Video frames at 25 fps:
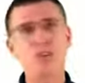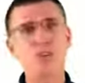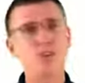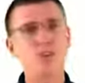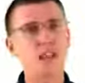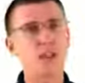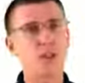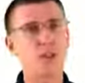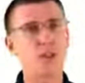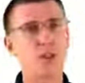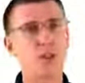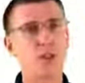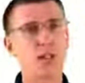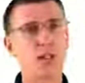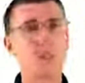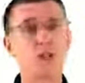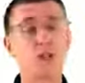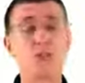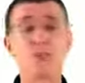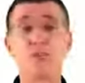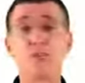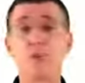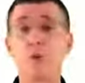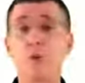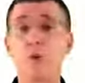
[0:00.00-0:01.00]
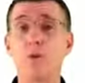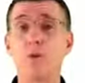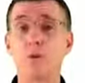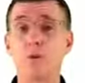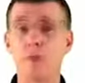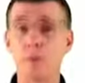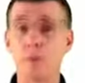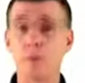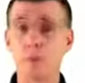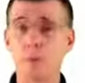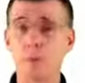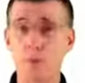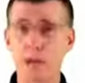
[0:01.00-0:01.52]
centralized the flow of
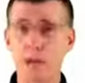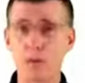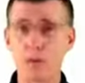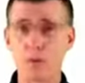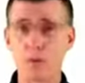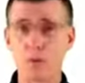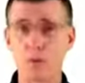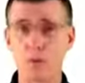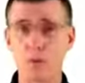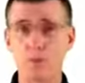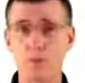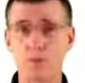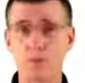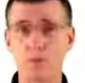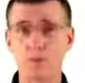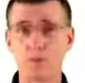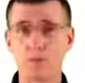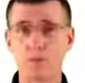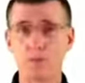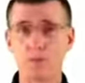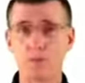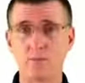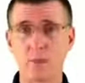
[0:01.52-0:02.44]
information was.